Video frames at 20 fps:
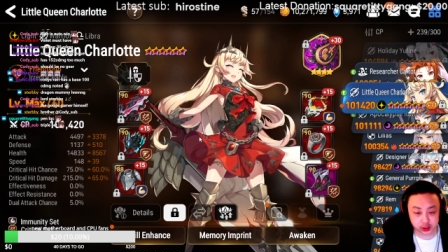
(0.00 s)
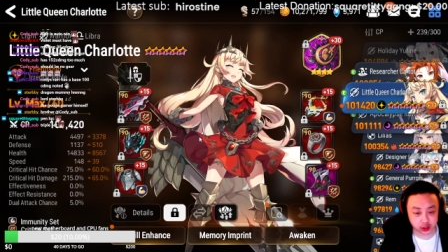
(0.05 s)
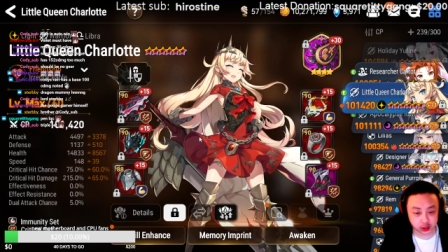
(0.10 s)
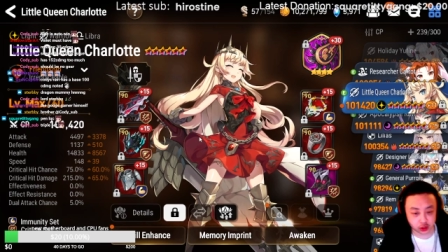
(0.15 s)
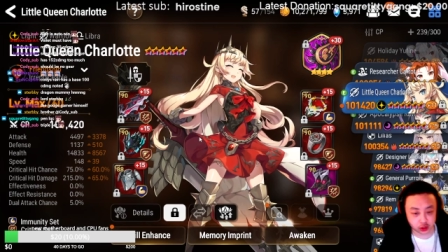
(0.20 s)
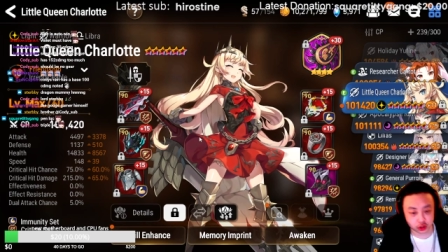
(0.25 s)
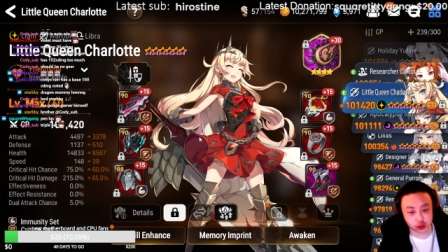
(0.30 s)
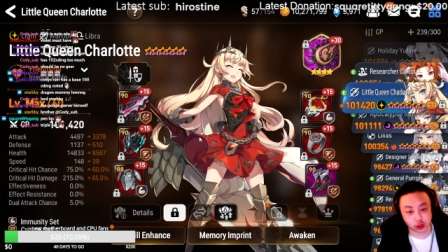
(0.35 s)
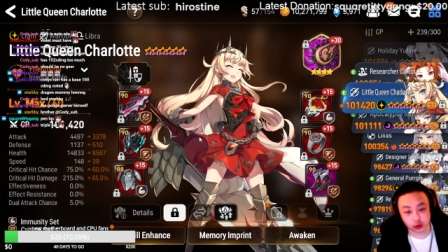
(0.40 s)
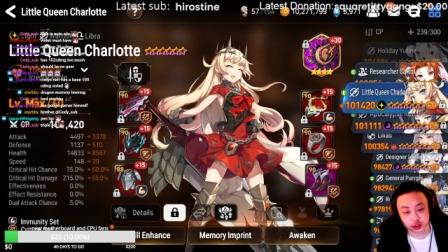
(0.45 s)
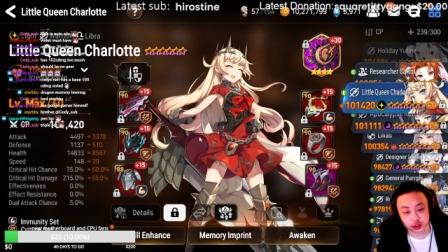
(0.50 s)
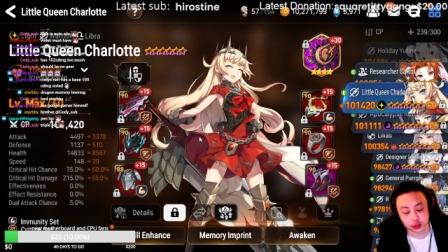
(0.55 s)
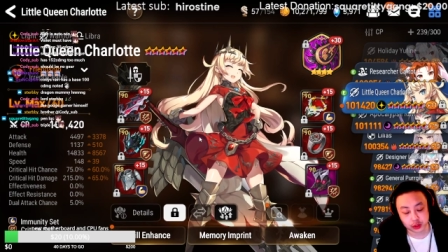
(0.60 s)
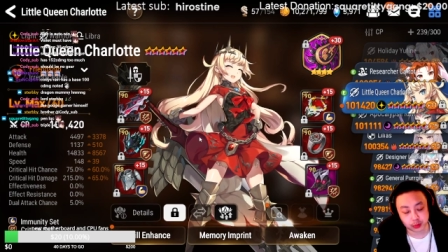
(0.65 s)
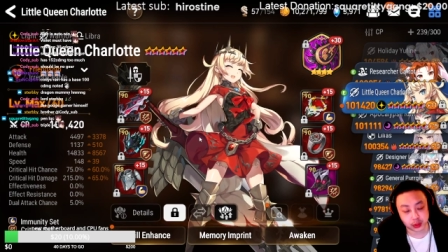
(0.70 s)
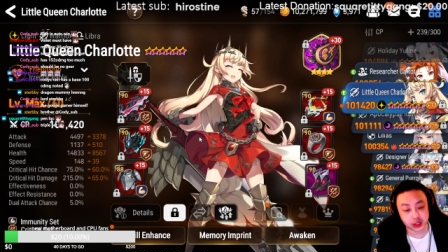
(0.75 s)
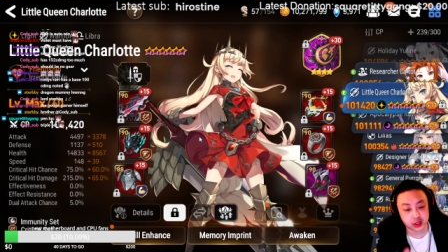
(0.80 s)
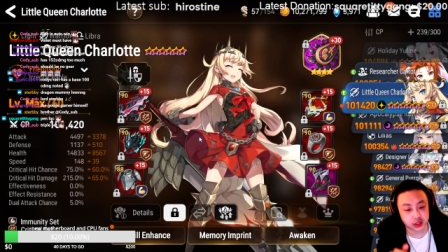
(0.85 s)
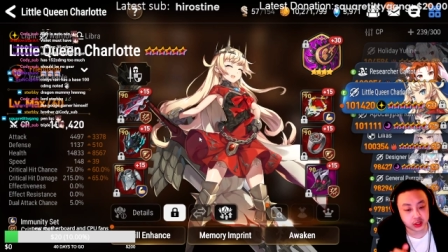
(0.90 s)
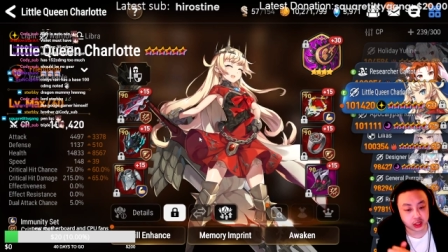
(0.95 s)
the slow
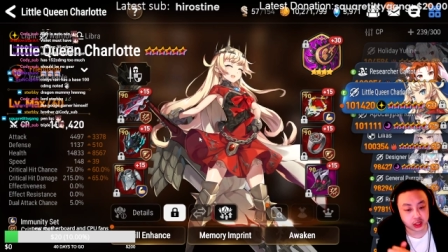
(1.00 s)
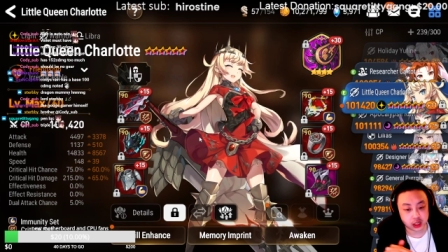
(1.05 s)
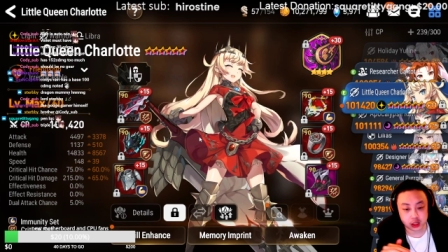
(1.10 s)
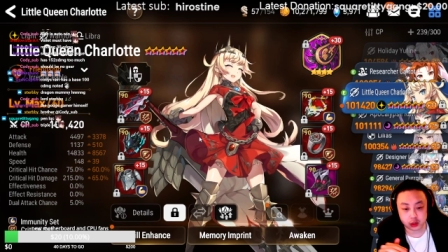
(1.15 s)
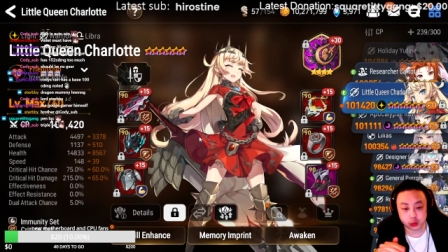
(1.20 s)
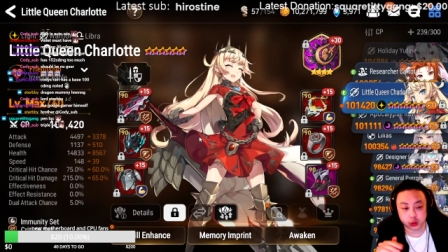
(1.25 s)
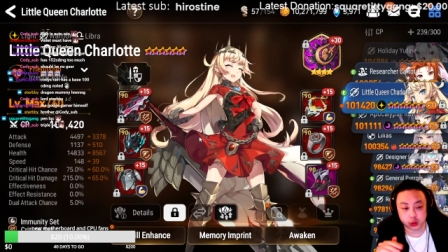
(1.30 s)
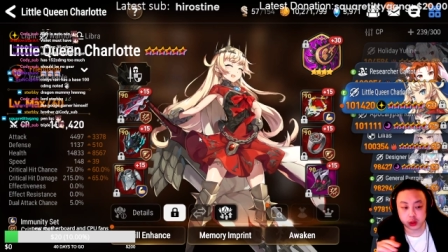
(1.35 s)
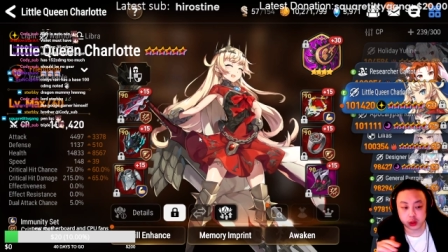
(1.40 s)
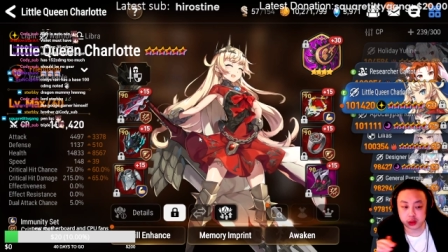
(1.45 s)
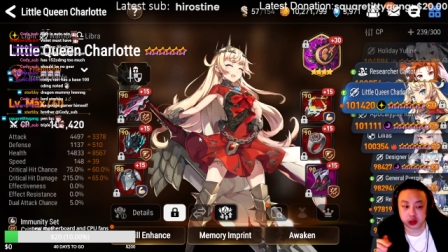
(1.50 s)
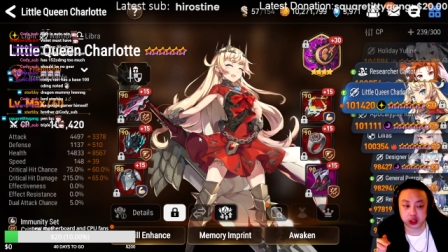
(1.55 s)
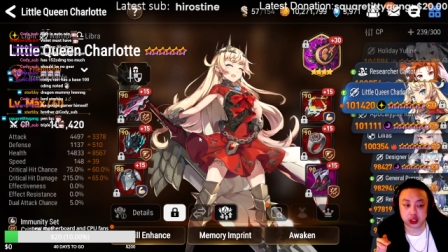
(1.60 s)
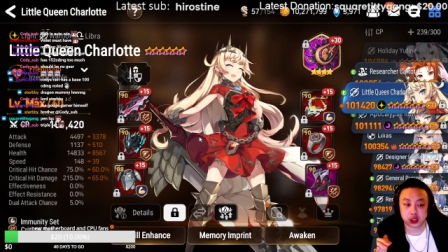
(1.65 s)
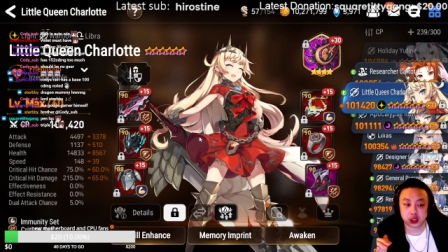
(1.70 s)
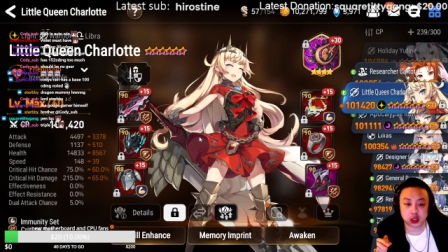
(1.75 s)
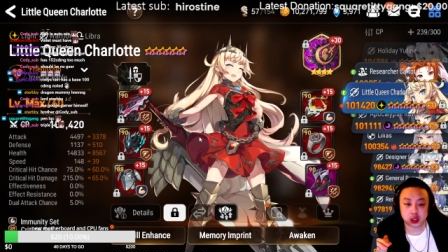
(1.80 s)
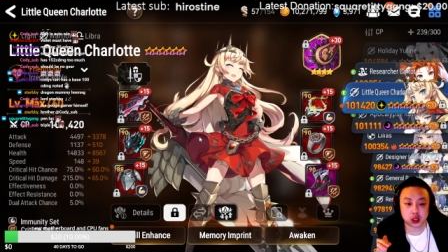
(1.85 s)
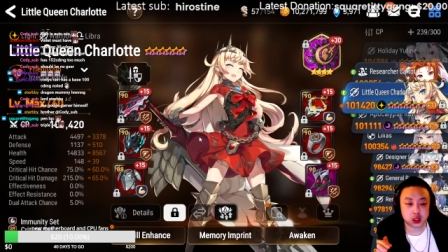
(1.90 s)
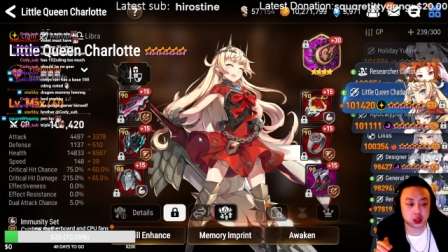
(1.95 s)
speed set with
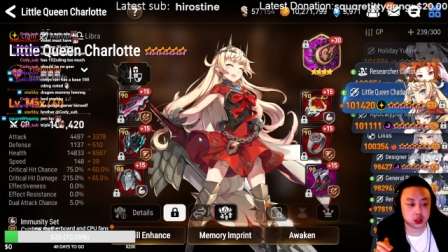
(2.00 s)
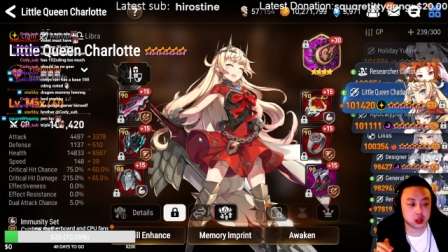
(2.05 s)
like